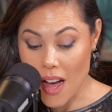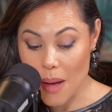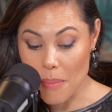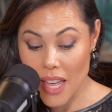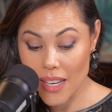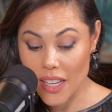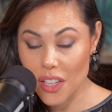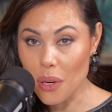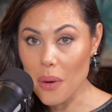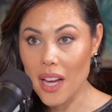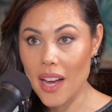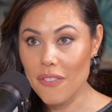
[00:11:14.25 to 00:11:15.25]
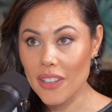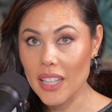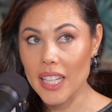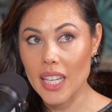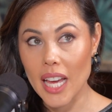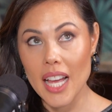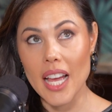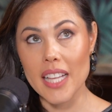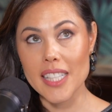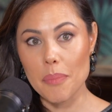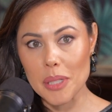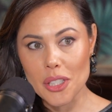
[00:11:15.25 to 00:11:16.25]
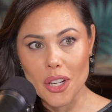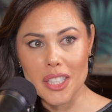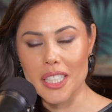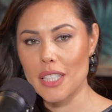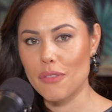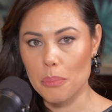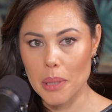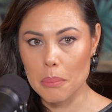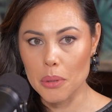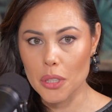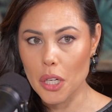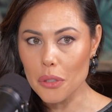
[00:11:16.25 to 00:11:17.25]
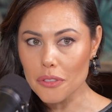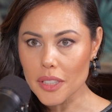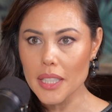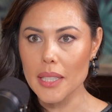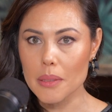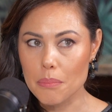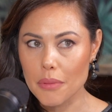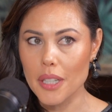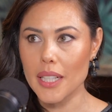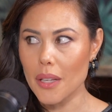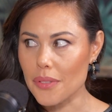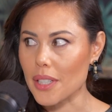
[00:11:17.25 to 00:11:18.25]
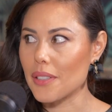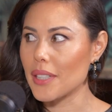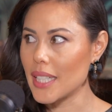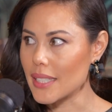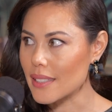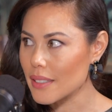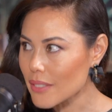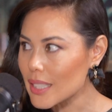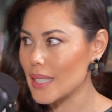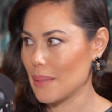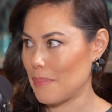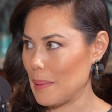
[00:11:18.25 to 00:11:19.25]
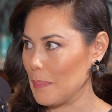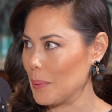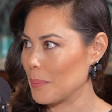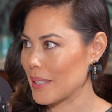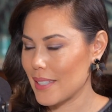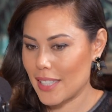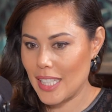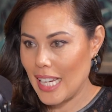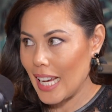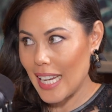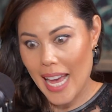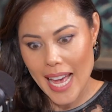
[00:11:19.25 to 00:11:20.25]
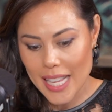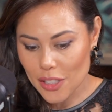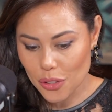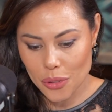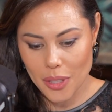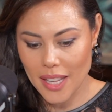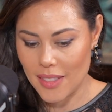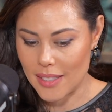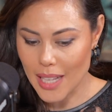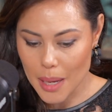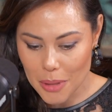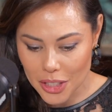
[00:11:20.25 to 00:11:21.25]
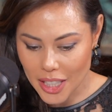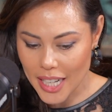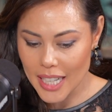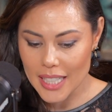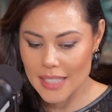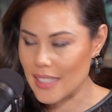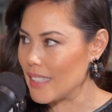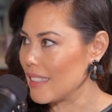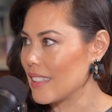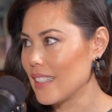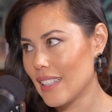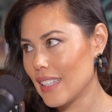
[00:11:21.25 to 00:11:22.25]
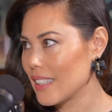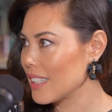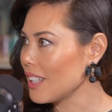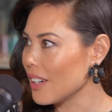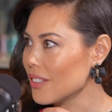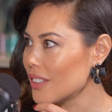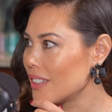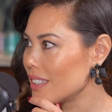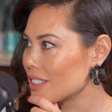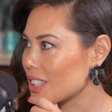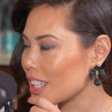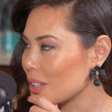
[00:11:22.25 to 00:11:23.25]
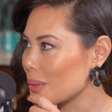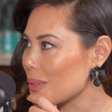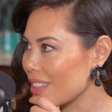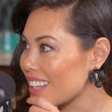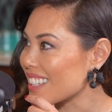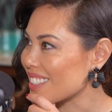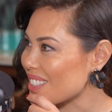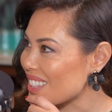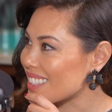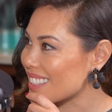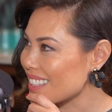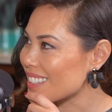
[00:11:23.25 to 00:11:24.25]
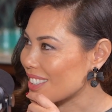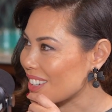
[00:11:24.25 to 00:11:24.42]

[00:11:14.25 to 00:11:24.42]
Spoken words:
And you know what? I feel like as I've been talking to different people, COVID has brought out the creativity in people because you kind of had to. You had this time on your hands, and trying a new thing. So that's